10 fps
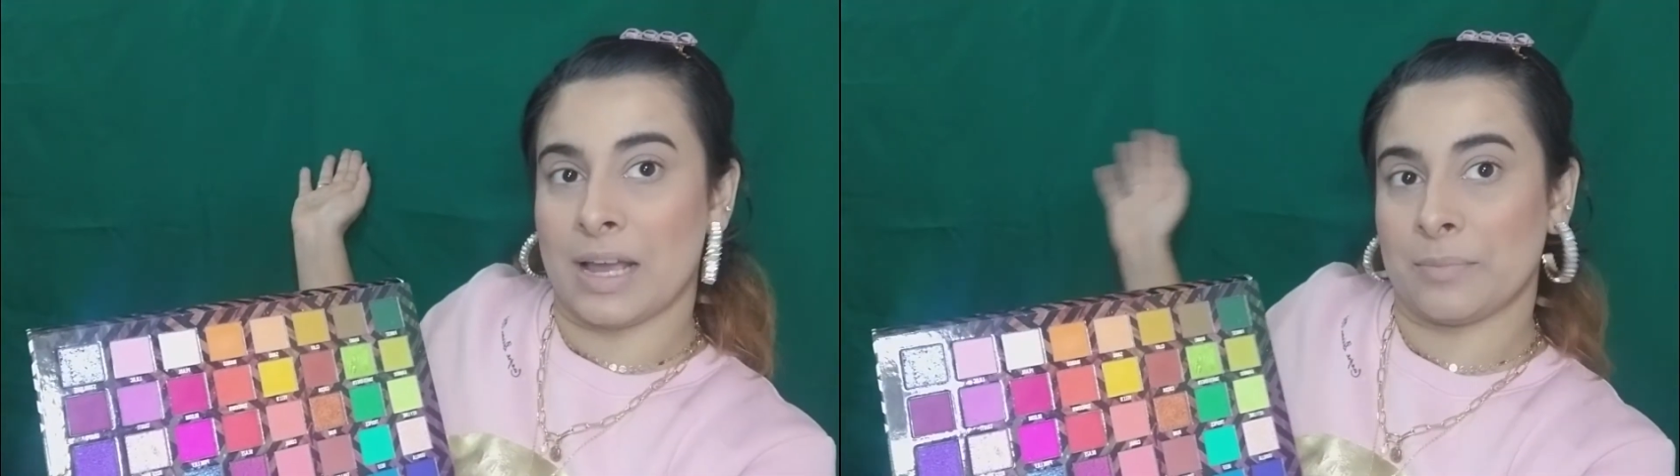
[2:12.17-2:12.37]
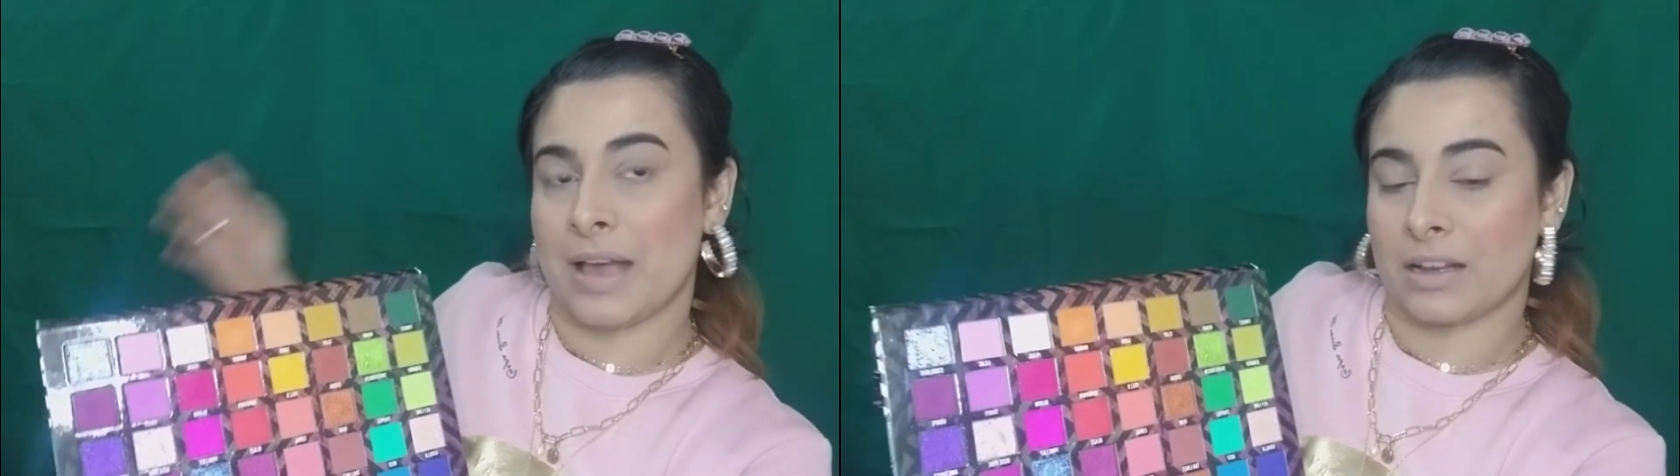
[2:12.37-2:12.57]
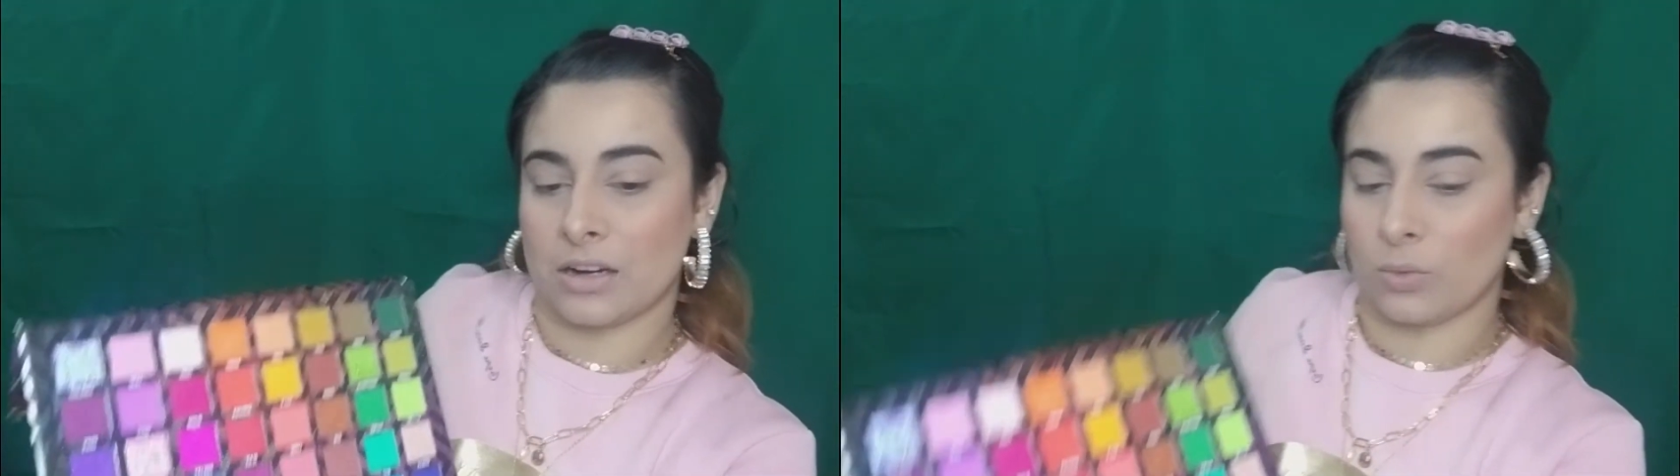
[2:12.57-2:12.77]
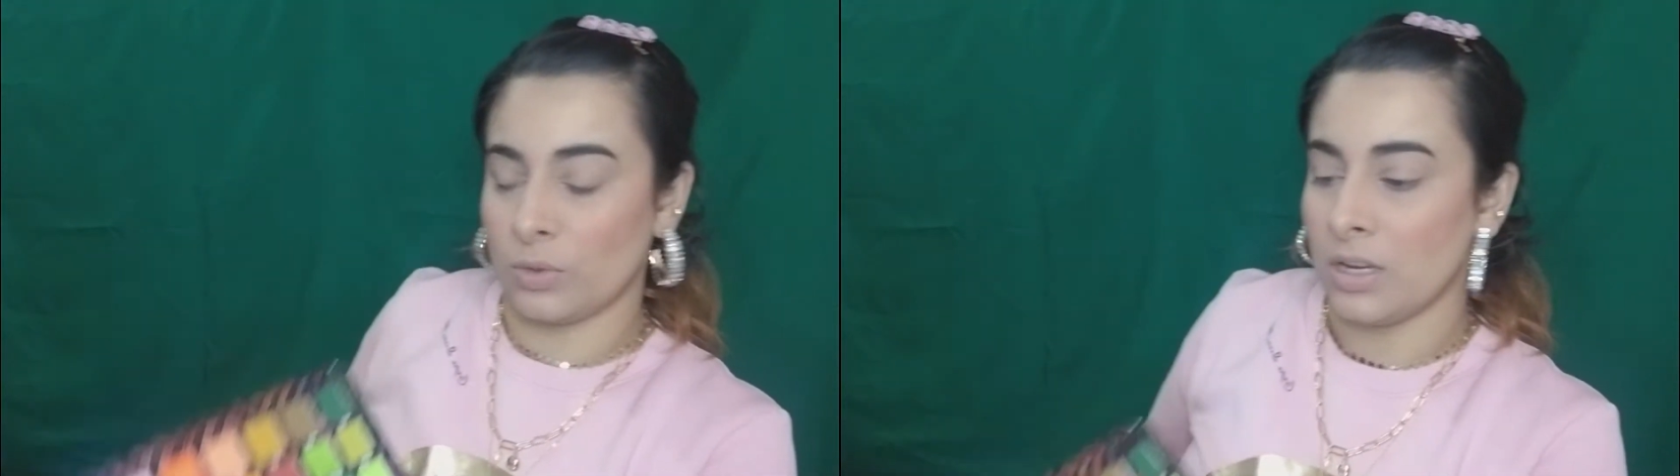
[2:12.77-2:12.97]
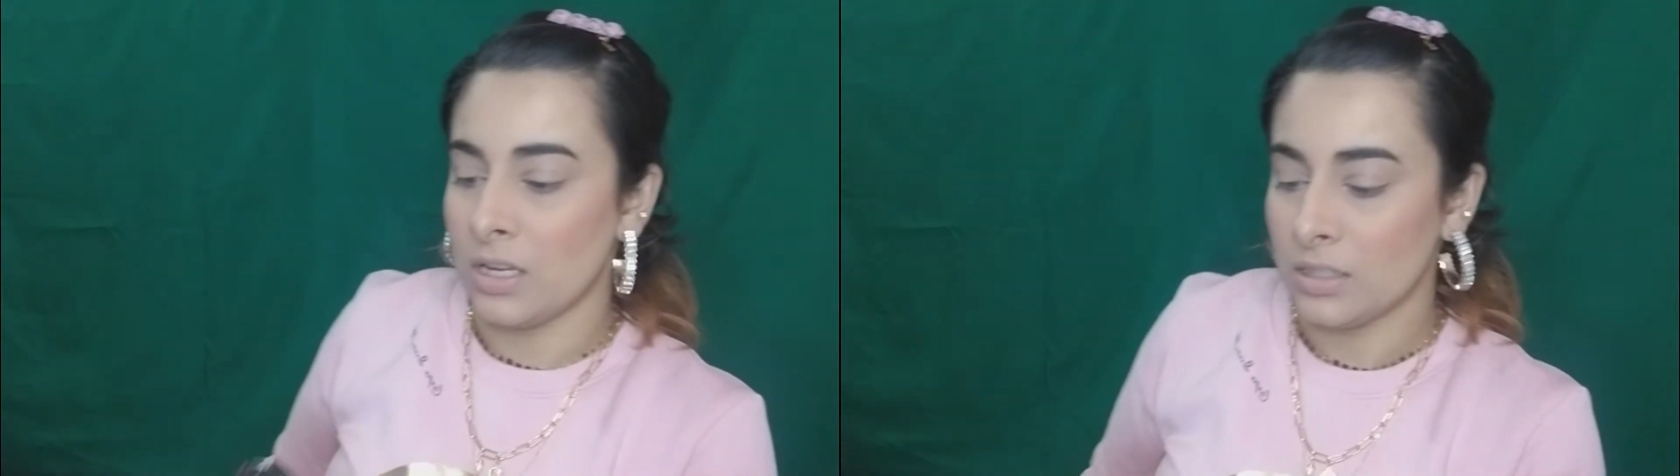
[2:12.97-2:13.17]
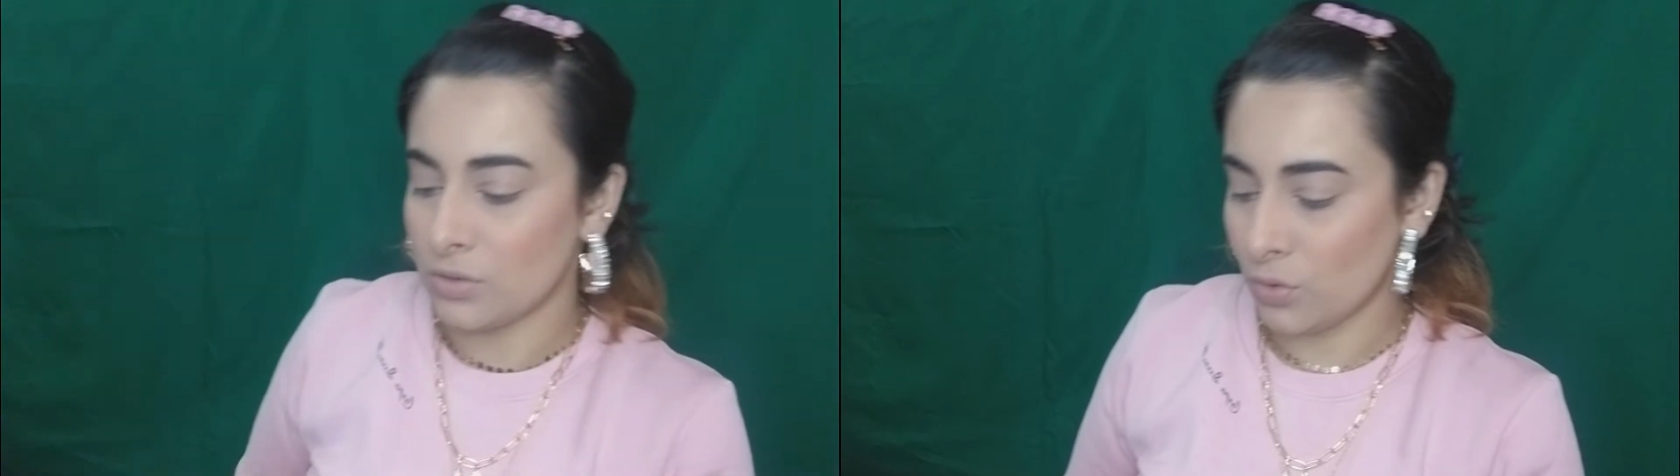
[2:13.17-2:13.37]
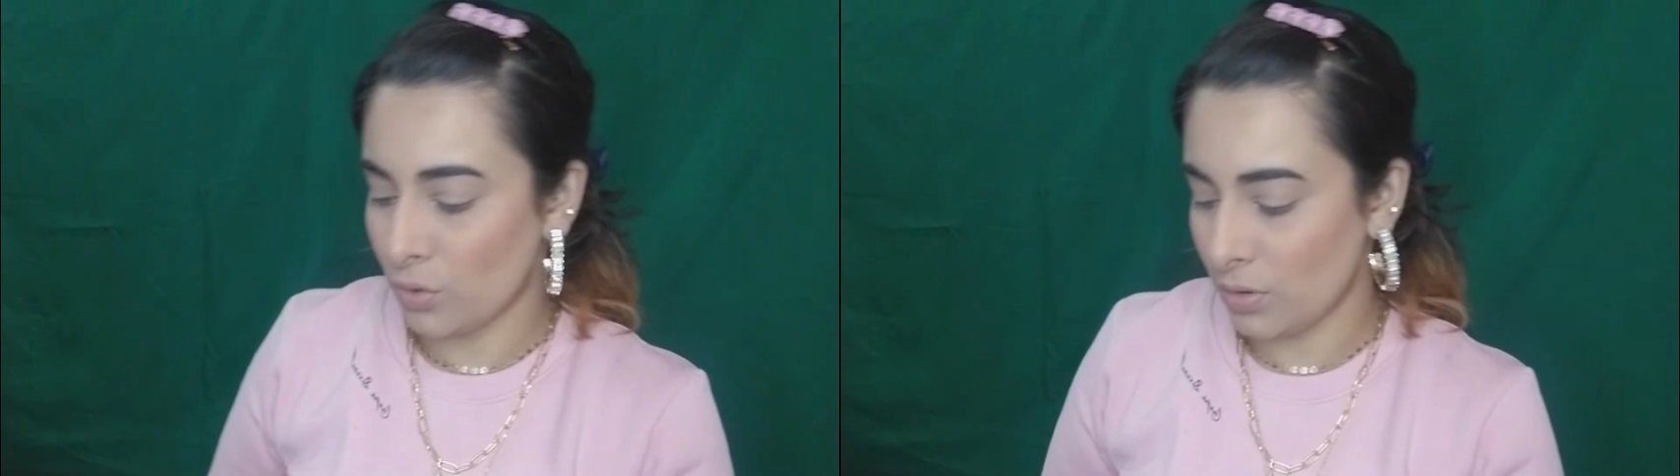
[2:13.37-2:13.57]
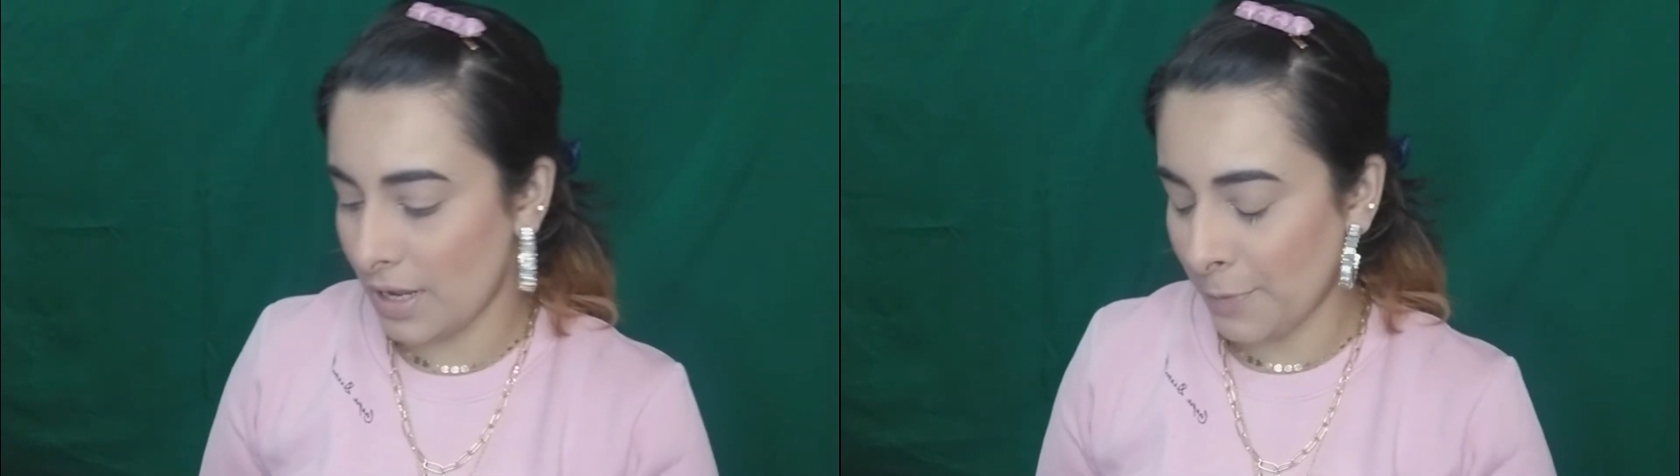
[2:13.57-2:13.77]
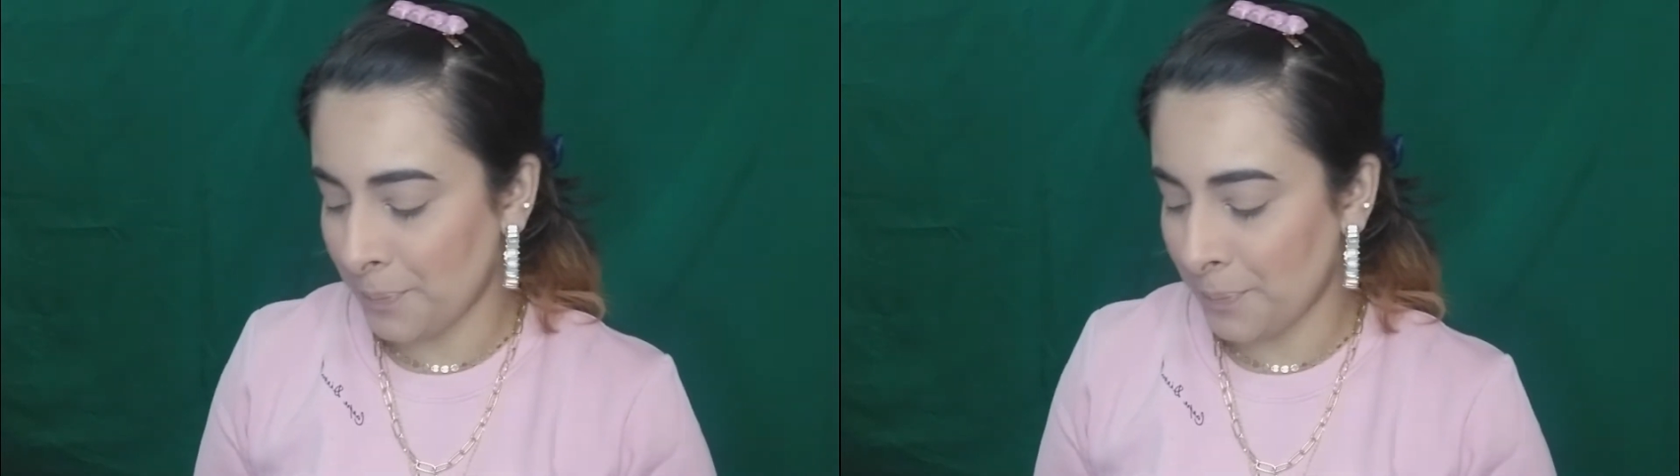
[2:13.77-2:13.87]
my background so